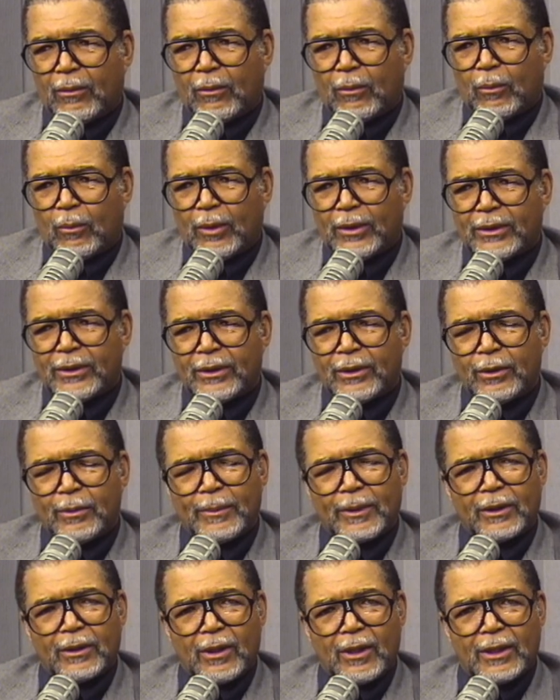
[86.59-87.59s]
what the
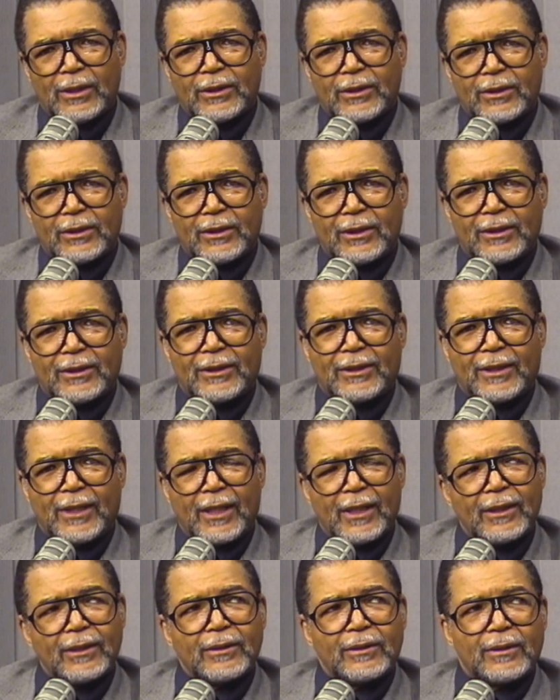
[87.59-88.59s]
human consciousness
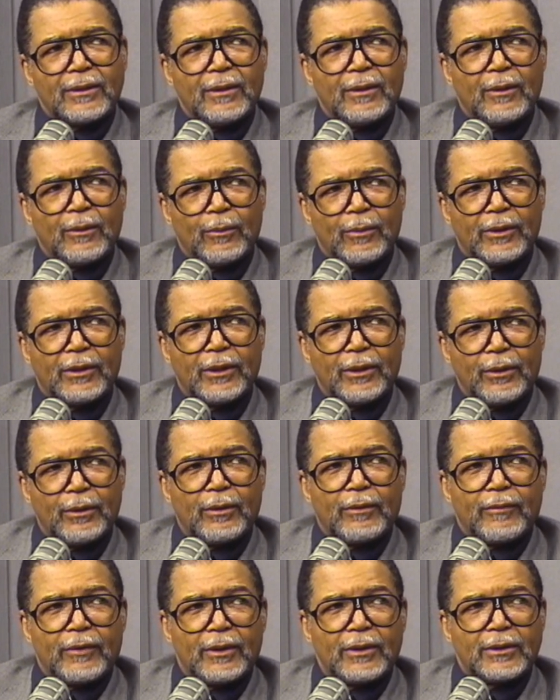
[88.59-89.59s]
does with the
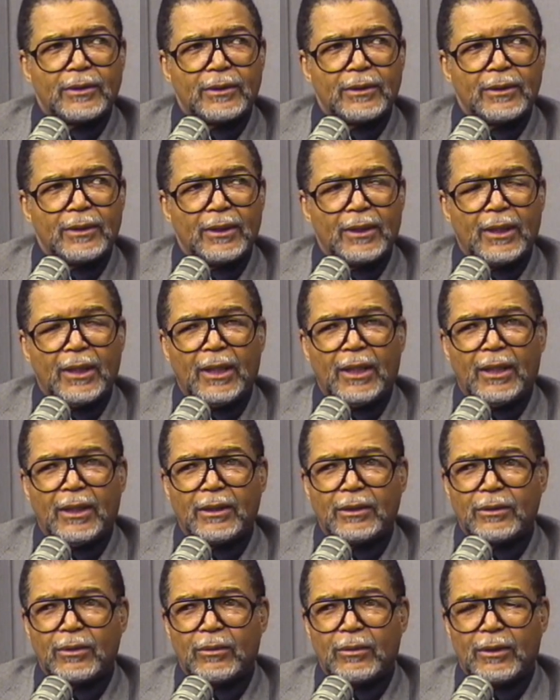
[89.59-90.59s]
universe
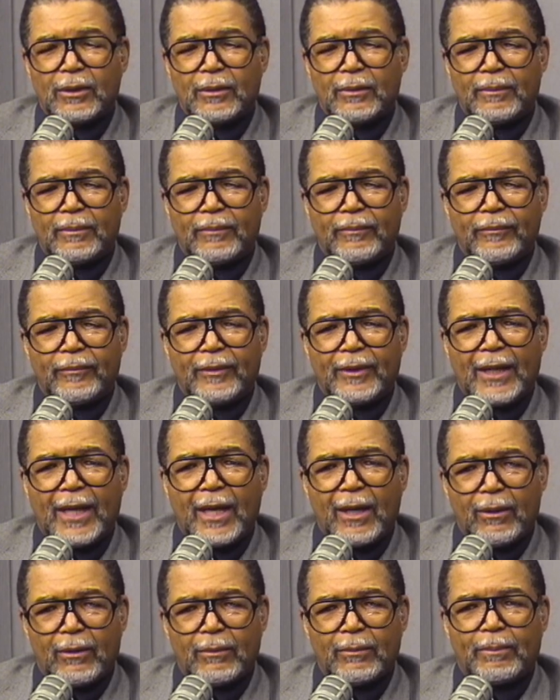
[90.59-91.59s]
is only
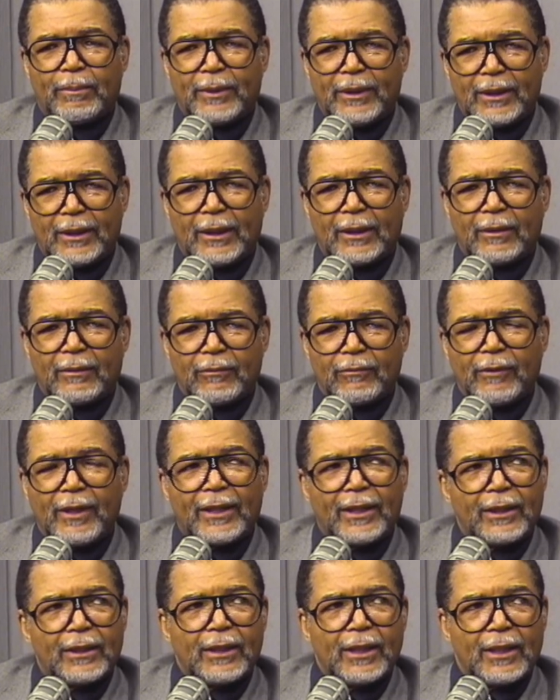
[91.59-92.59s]
now being
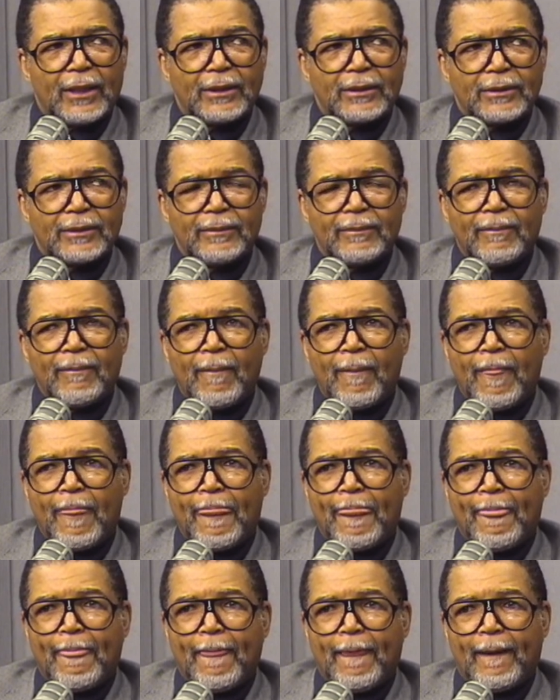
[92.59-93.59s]
recognized.
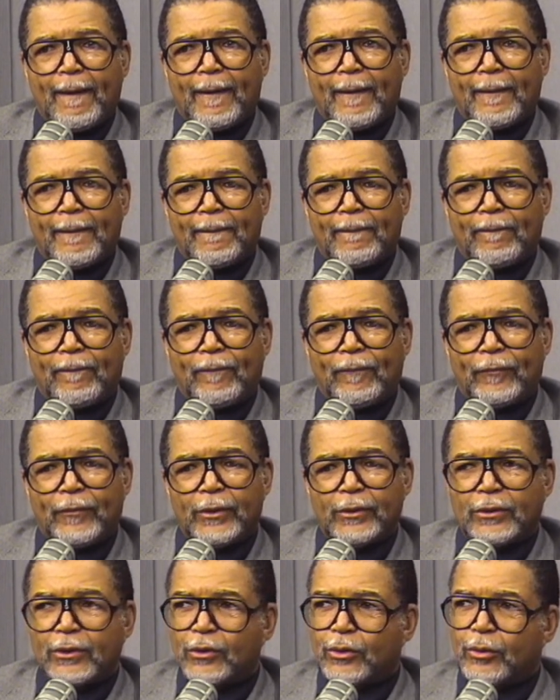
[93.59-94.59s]

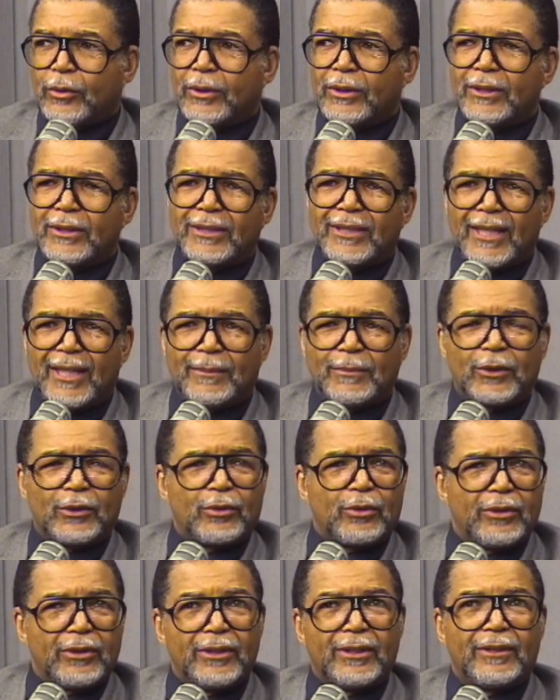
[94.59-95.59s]
There's a trillion times a
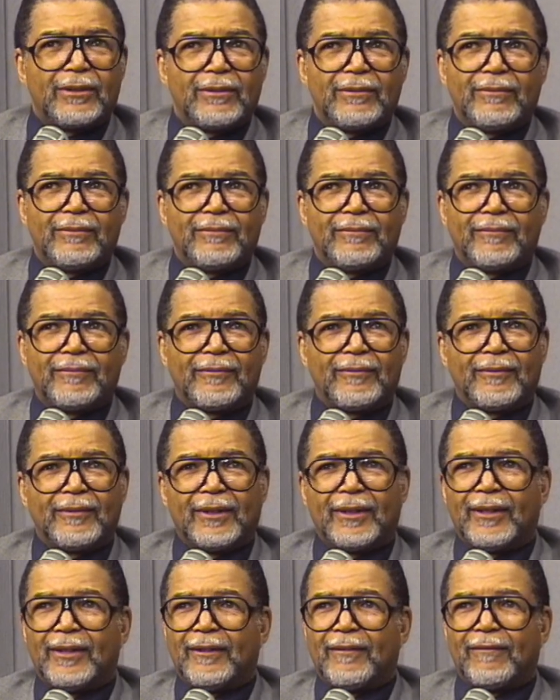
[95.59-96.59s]
trillion
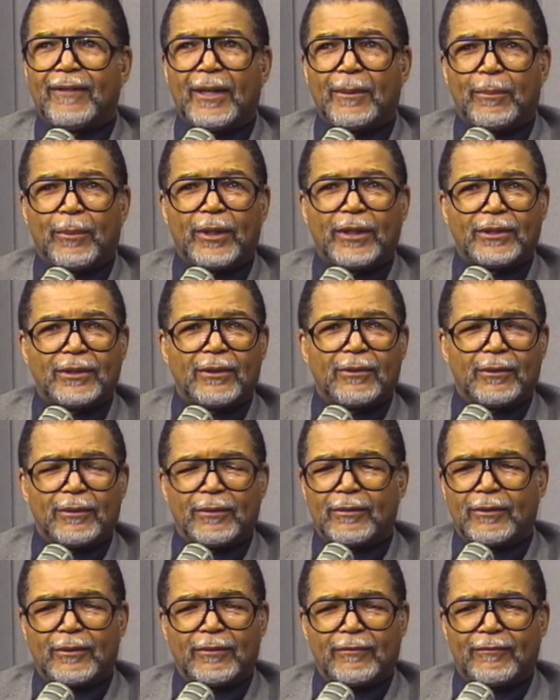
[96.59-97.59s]
vibration
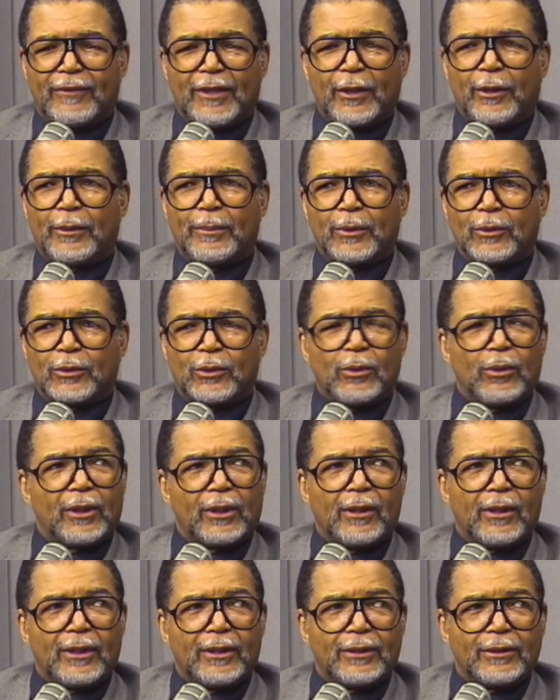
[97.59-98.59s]
or variables going
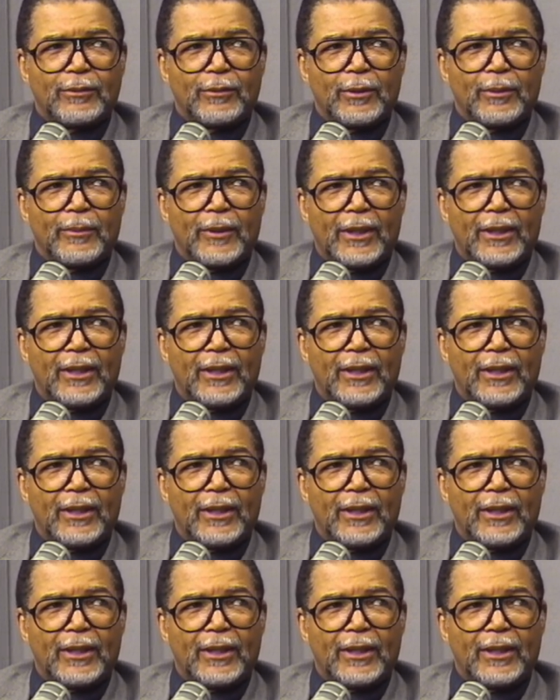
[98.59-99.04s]
on in this room right